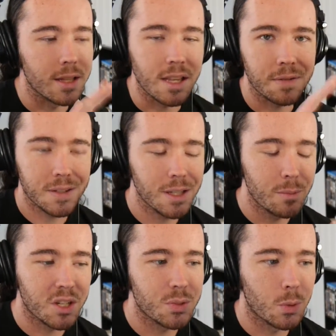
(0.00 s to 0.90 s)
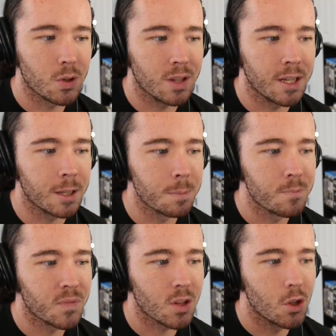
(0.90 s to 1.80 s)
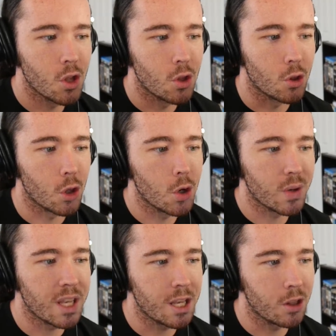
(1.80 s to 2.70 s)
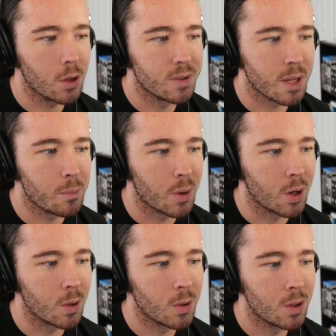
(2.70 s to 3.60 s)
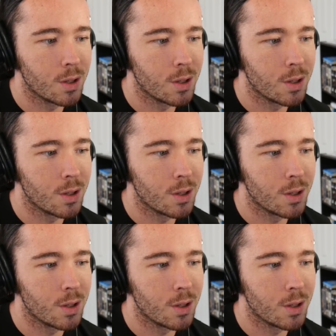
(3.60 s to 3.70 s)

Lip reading: definitely much more like low key, low tempo.